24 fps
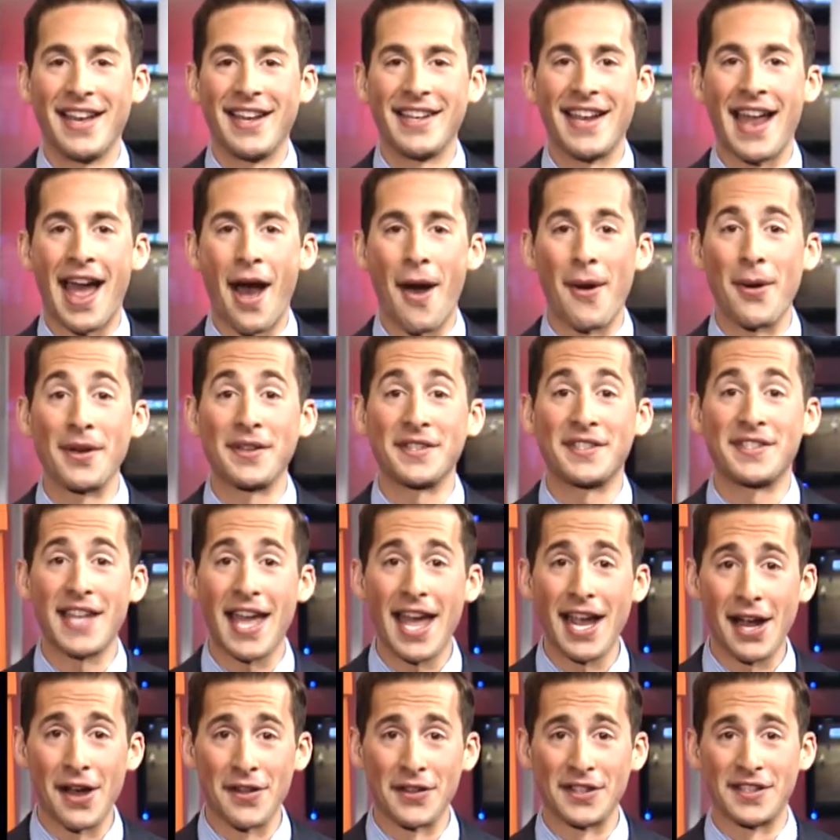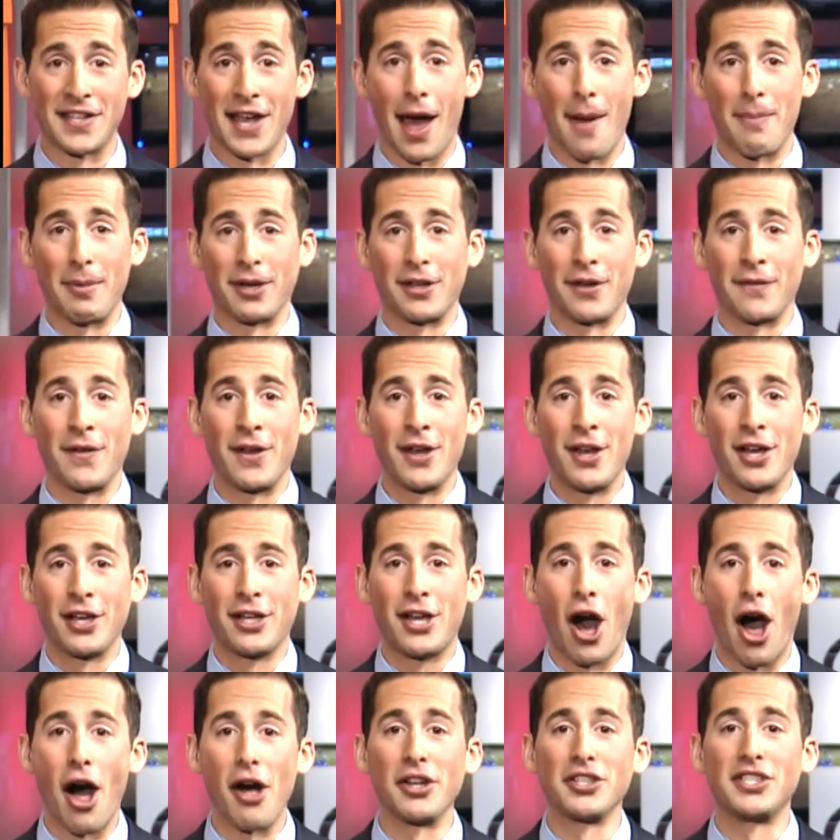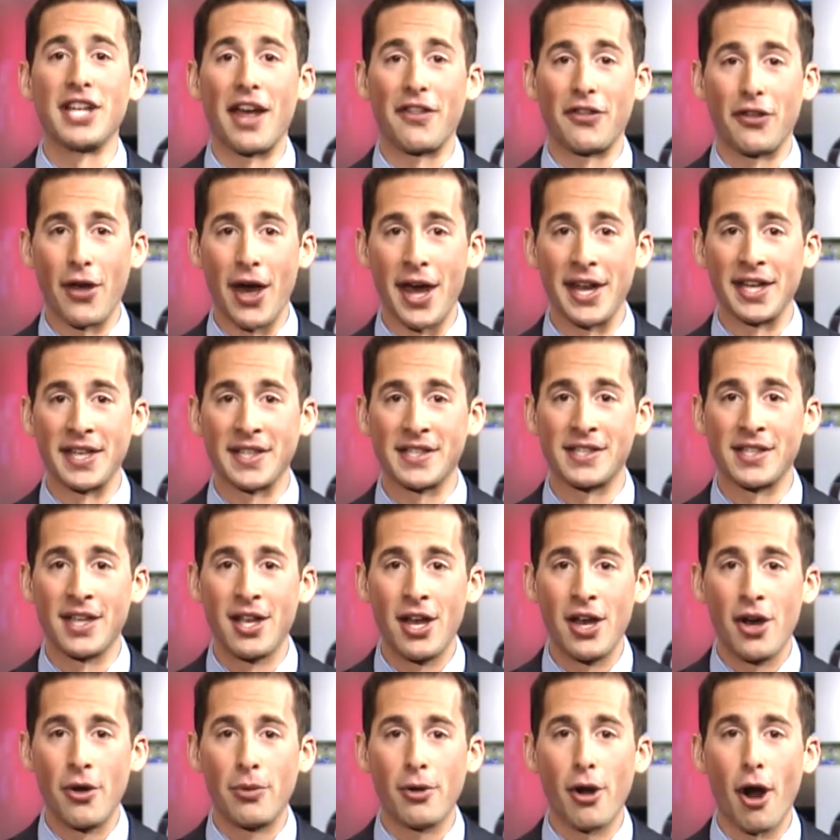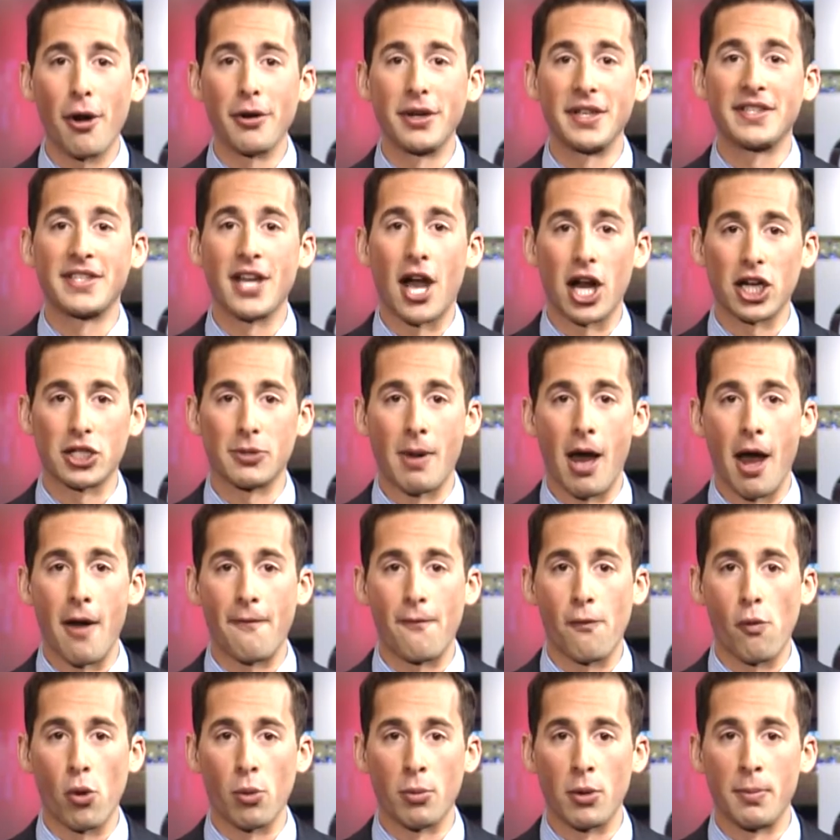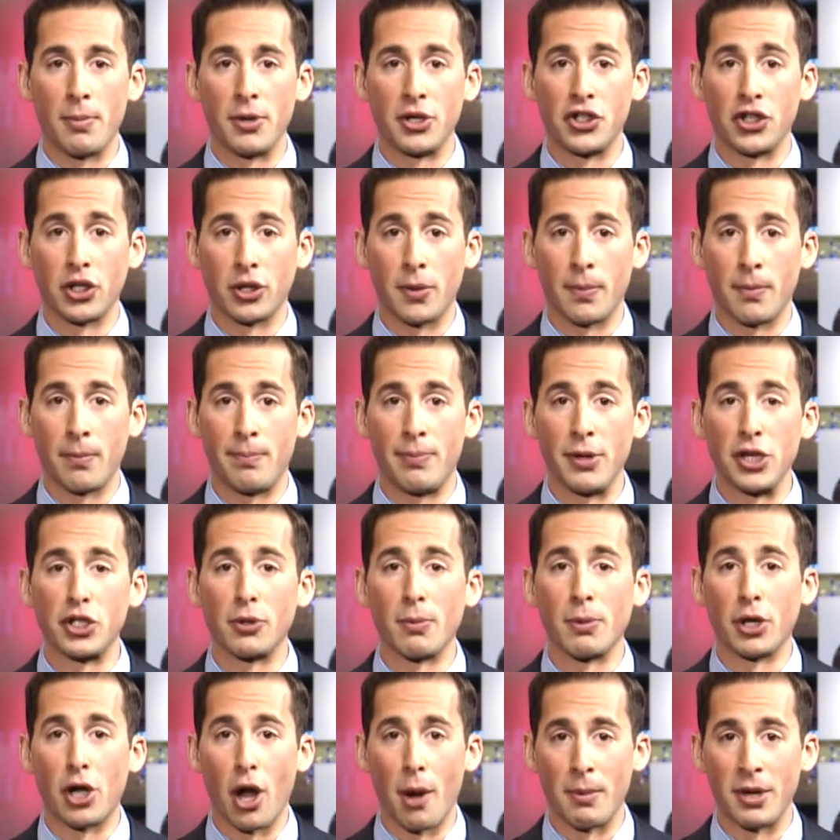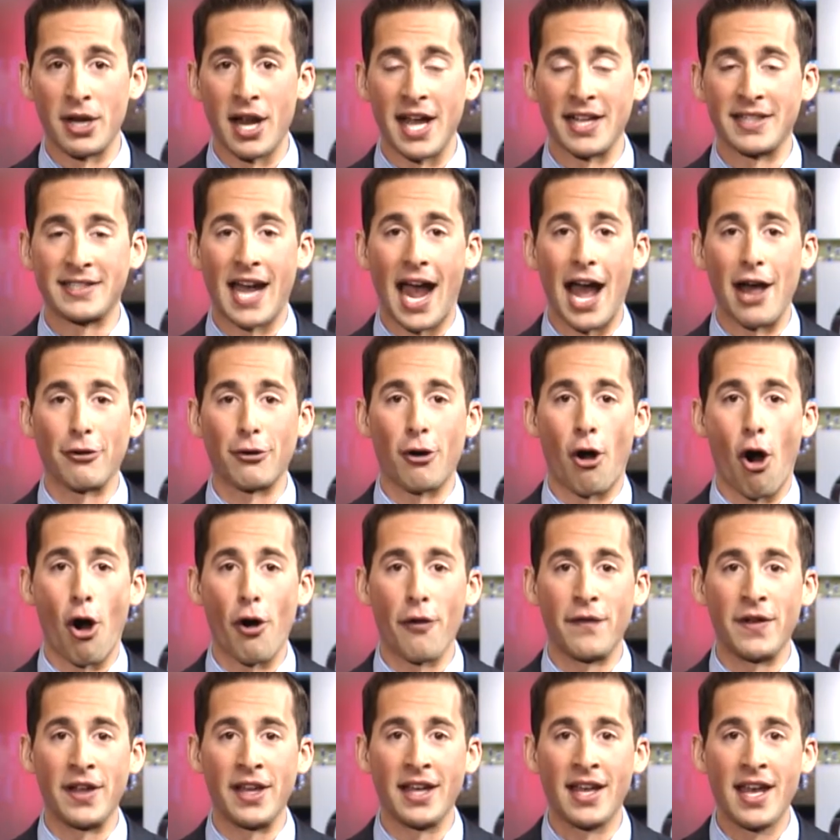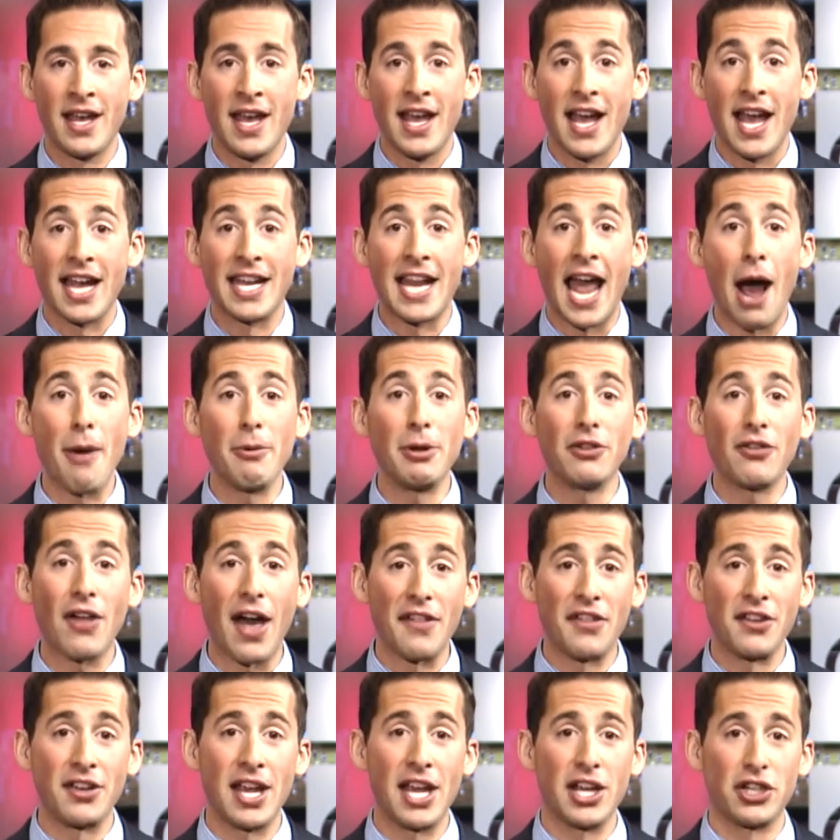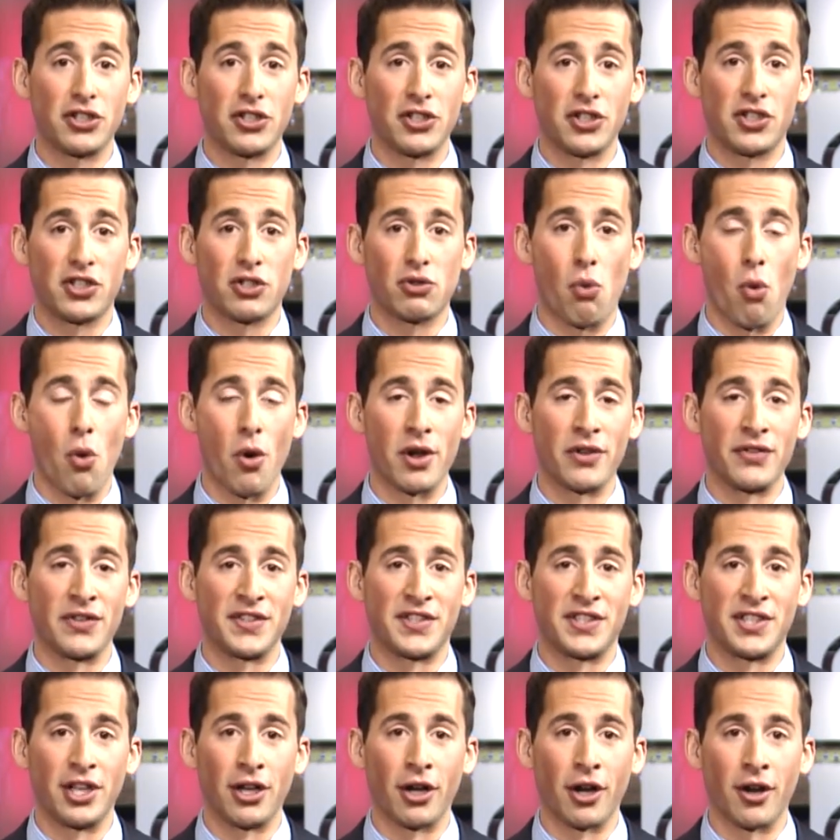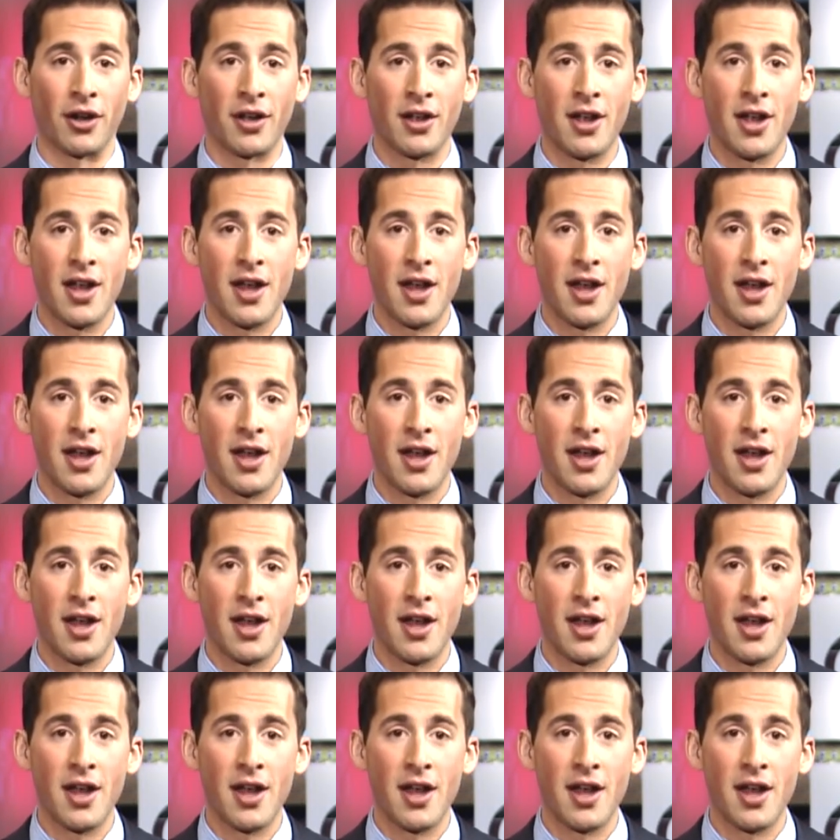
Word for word: Now, staying on the topic of college athletics, we already talked about former Bishop Montgomery Knight Tyler Harvey and how he led the nation in scoring this year.